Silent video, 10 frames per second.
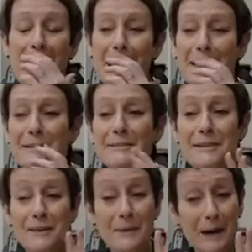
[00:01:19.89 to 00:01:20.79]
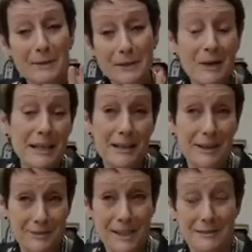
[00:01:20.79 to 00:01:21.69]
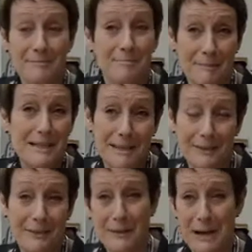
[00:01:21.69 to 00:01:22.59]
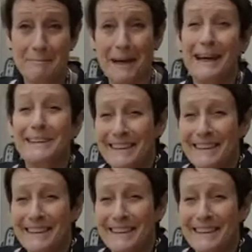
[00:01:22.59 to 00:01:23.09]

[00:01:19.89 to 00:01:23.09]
And so I was quite nervous at meeting the great man.